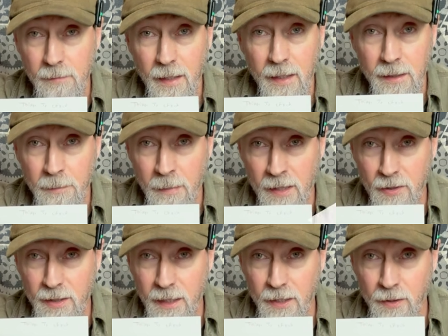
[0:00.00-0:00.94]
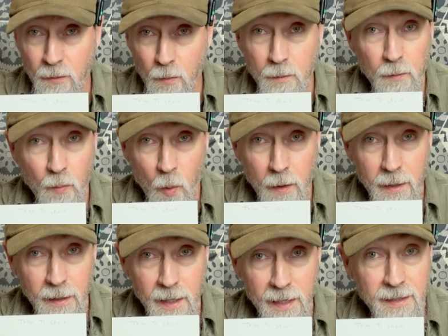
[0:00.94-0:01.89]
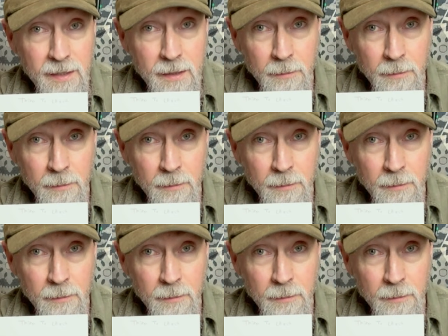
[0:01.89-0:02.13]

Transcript: Is the power station working like it's